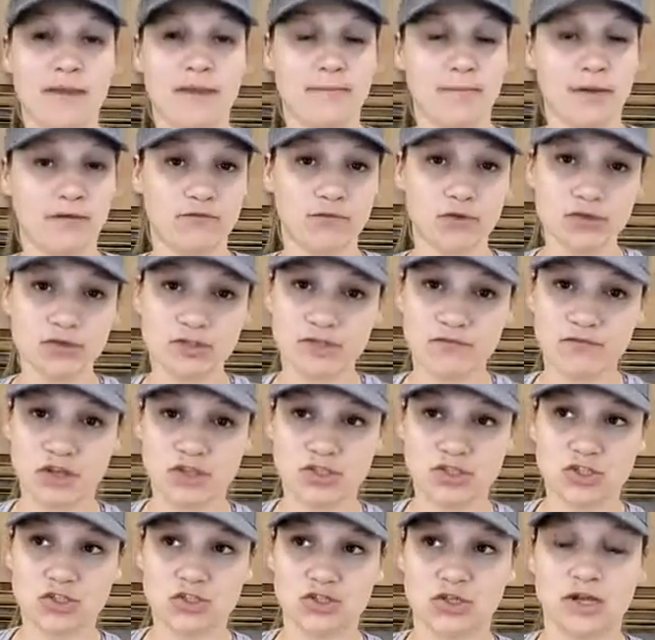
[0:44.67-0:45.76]
my fruits and
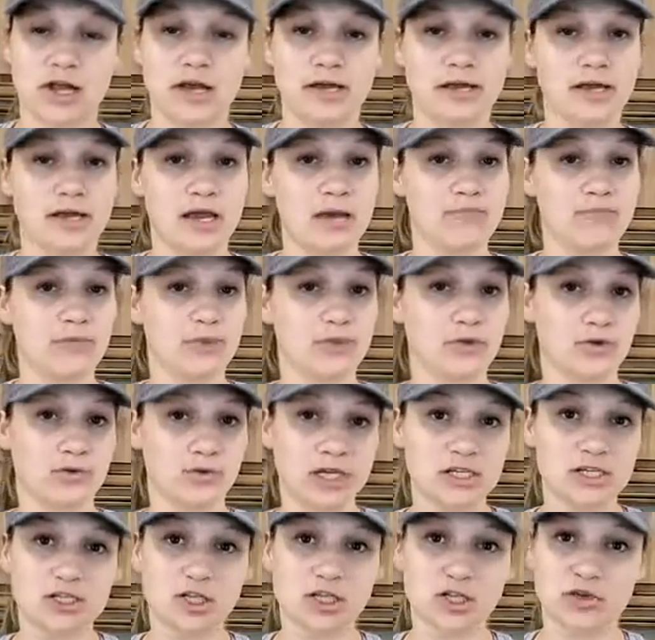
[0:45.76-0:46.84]
veggies are cut up, that they're
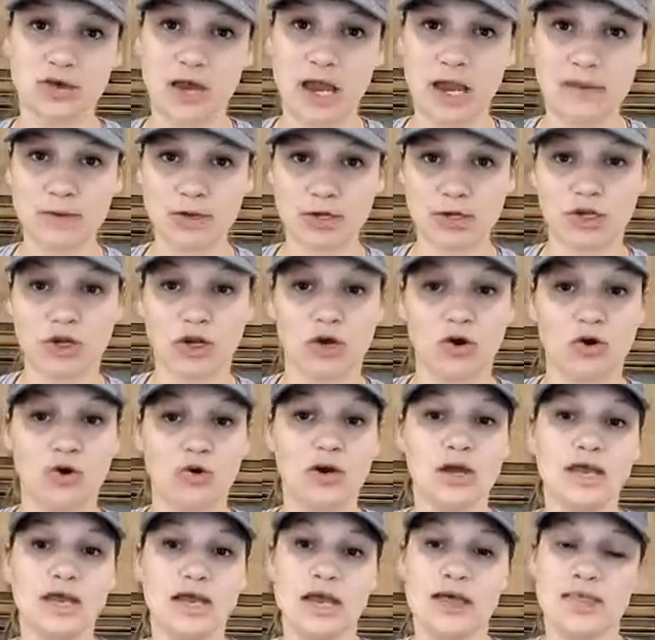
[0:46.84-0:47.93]
ready to grab and
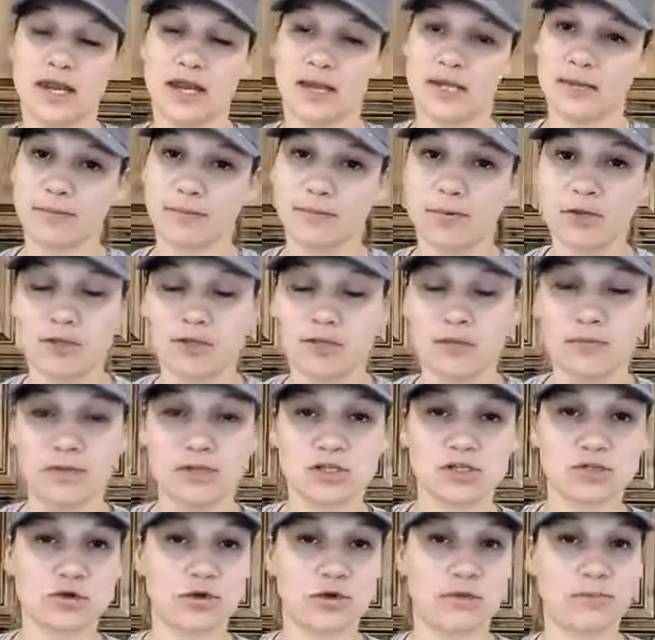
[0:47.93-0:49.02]
go, that I can put them
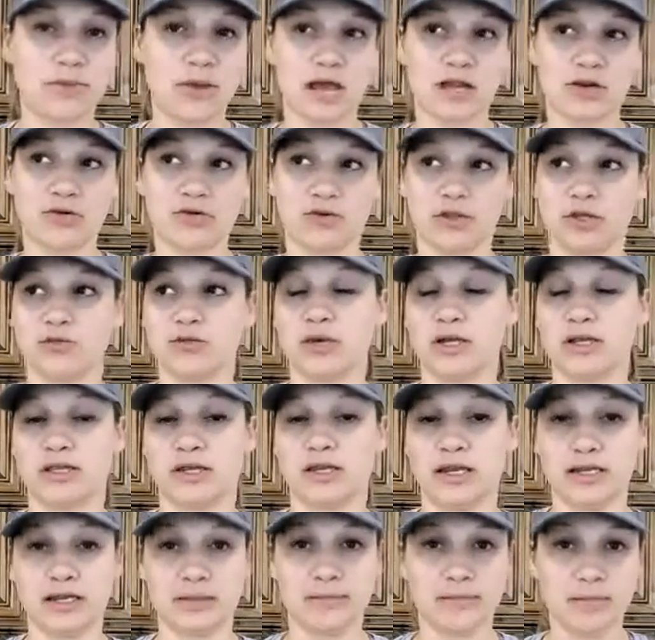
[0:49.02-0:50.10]
into a bag really quick,
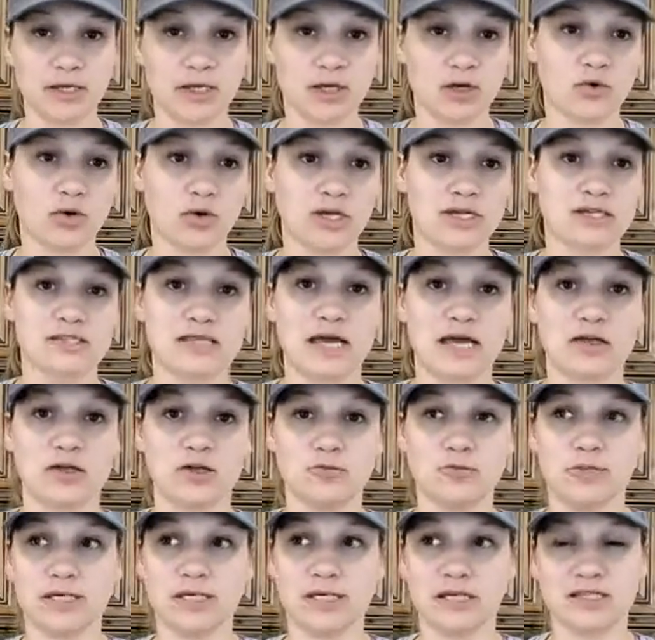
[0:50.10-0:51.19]
that I can make a quick
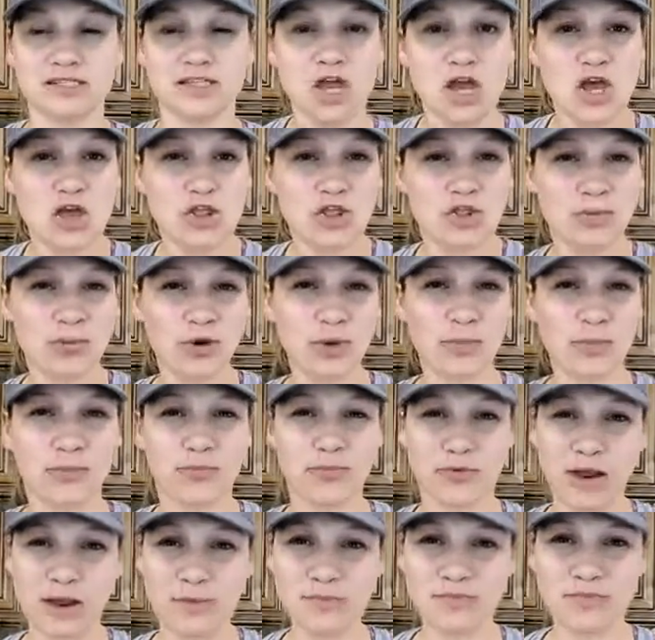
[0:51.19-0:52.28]
salad, because the more
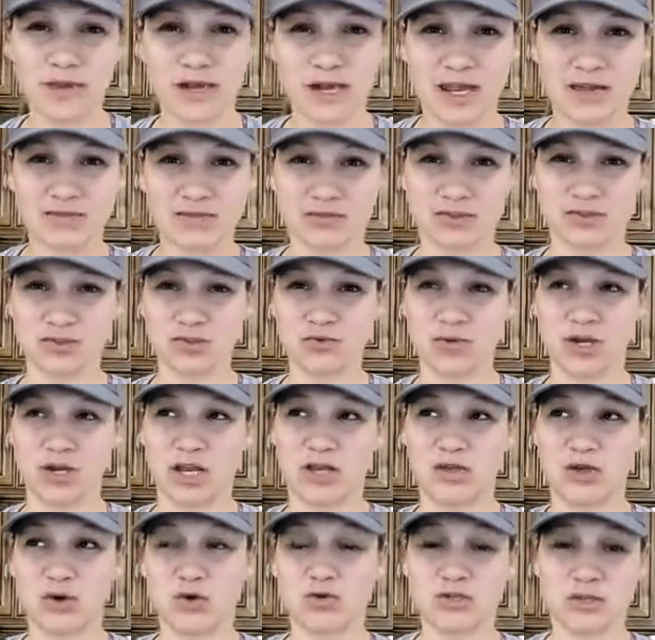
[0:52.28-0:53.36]
prep that I have to do when
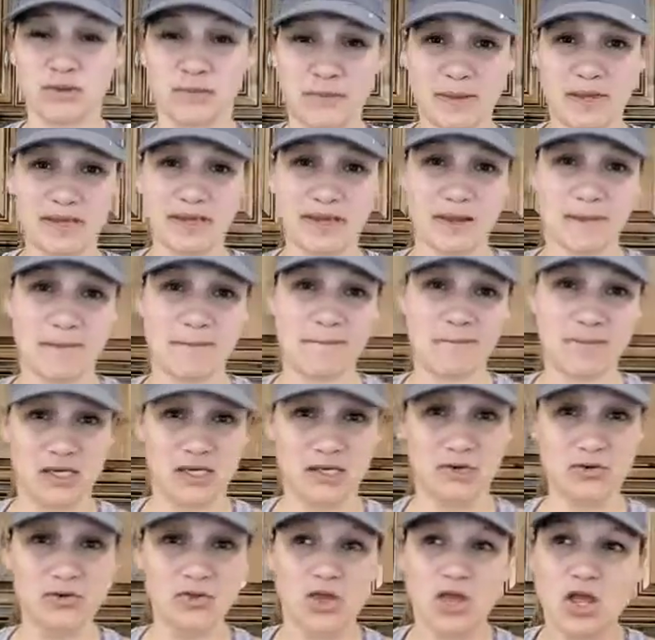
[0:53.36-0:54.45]
I go to make a
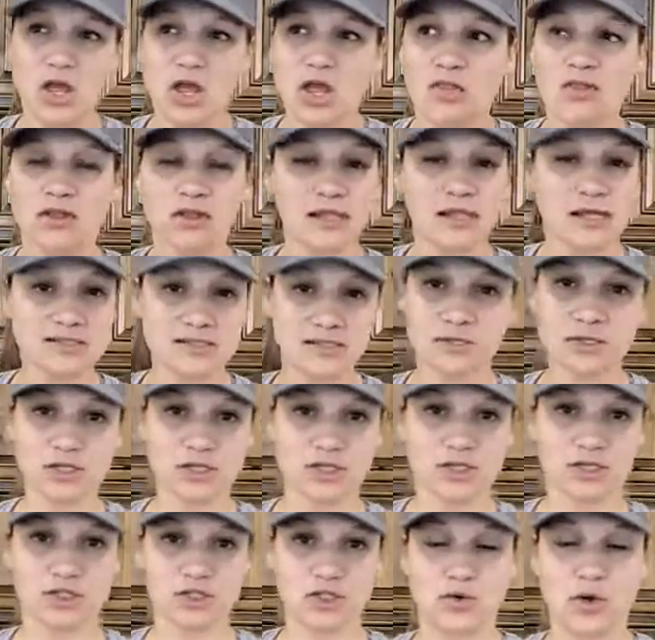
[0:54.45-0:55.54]
meal, the less I'm
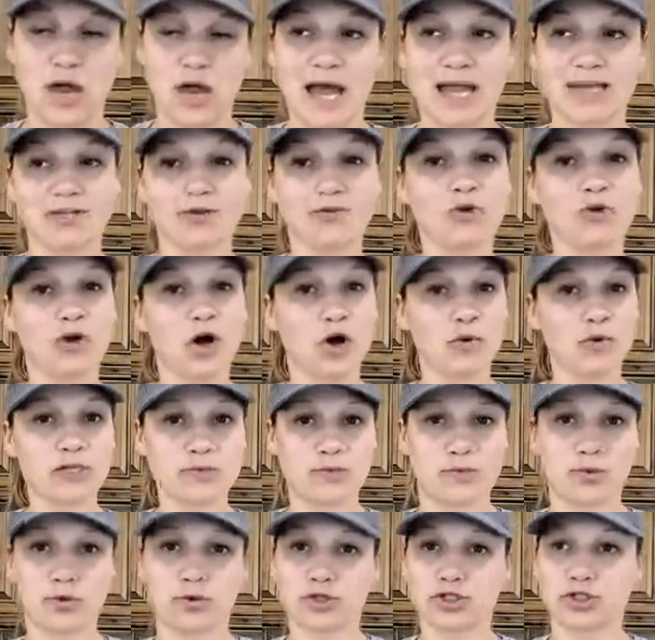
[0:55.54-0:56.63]
going to do. I don't always
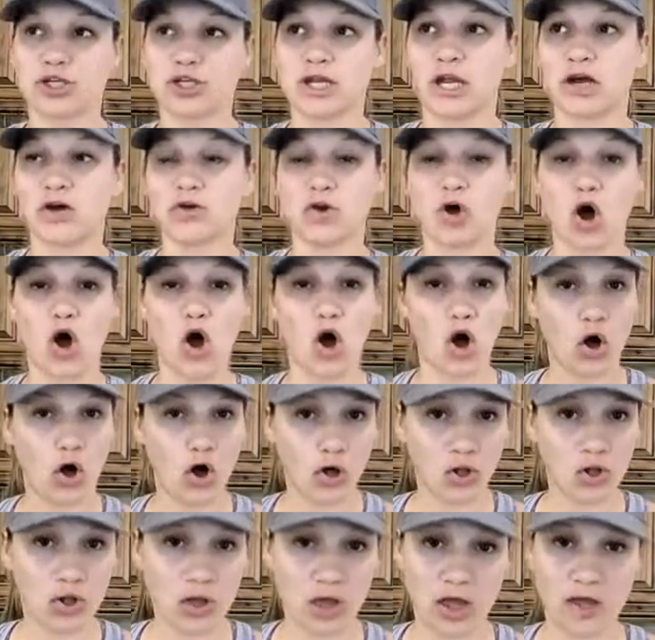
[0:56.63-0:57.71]
portion out
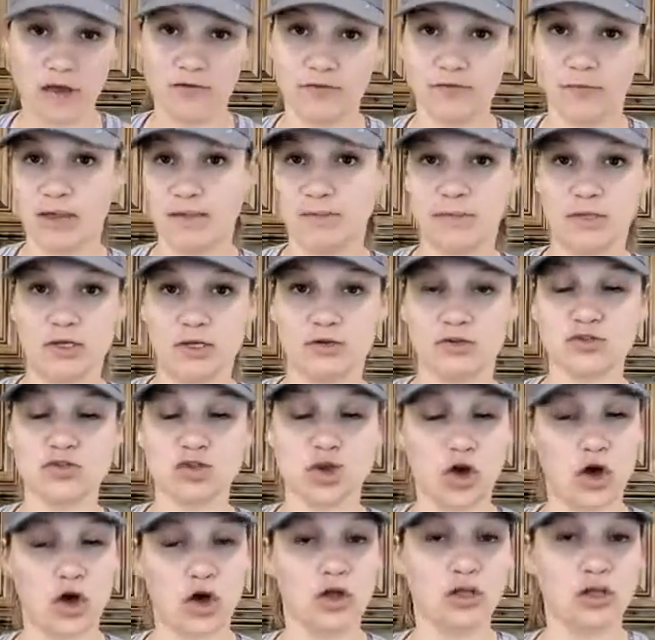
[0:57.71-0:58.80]
all of my meals
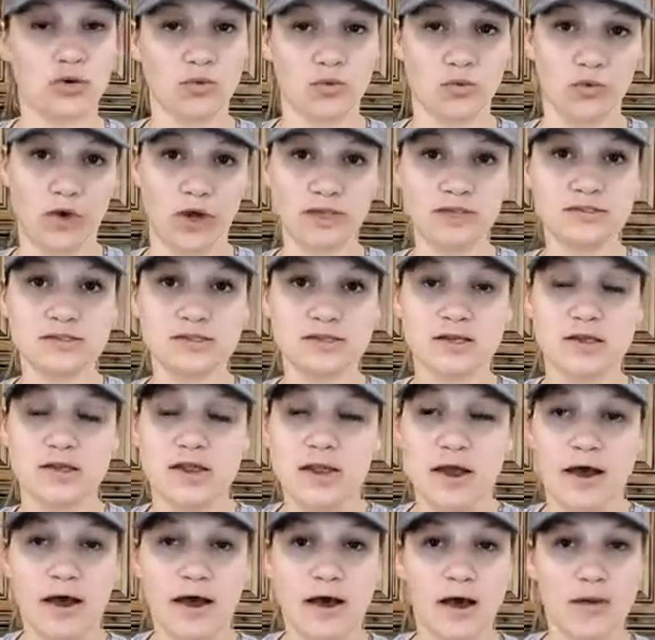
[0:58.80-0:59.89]
all at once.
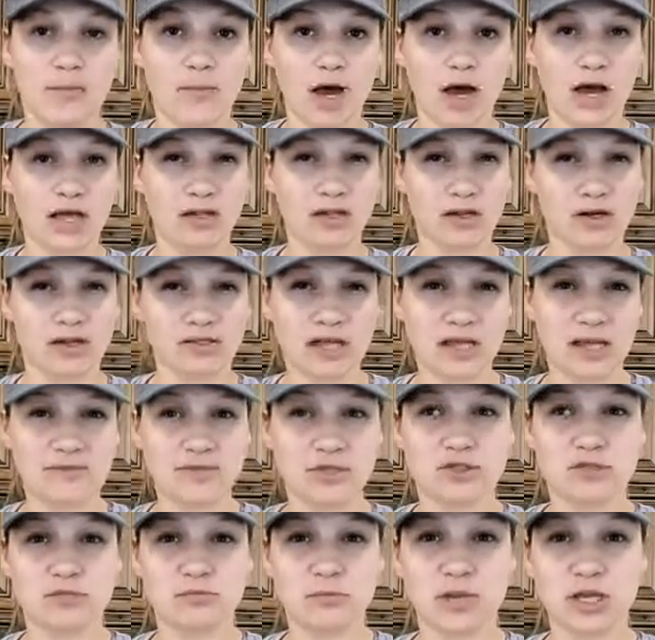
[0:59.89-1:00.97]
A lot of times
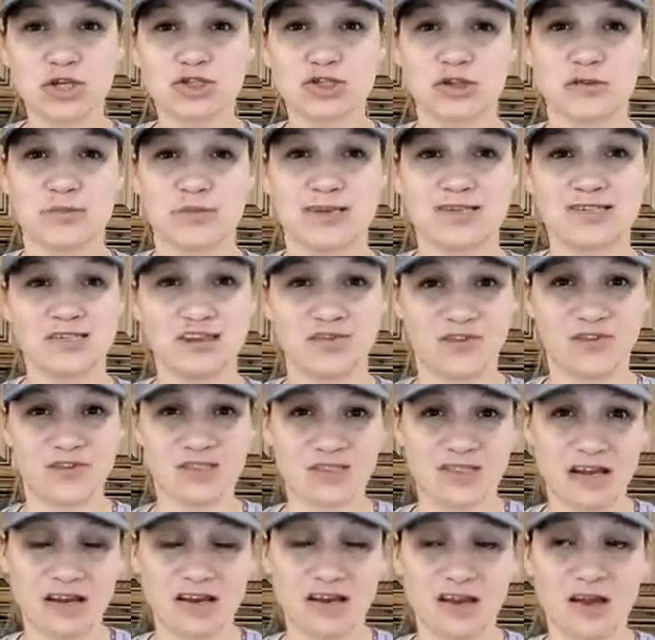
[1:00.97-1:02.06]
I just make sure that my stuff
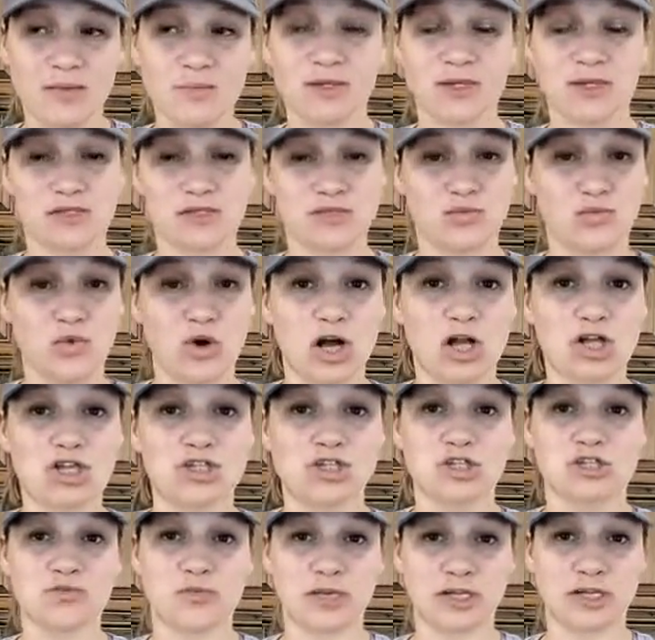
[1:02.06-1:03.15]
is cut up, that it's
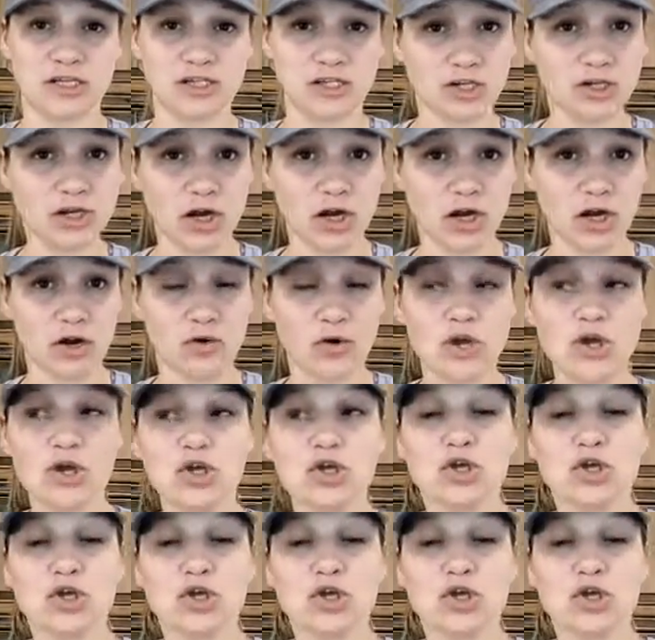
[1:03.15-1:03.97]
washed, it's ready to go,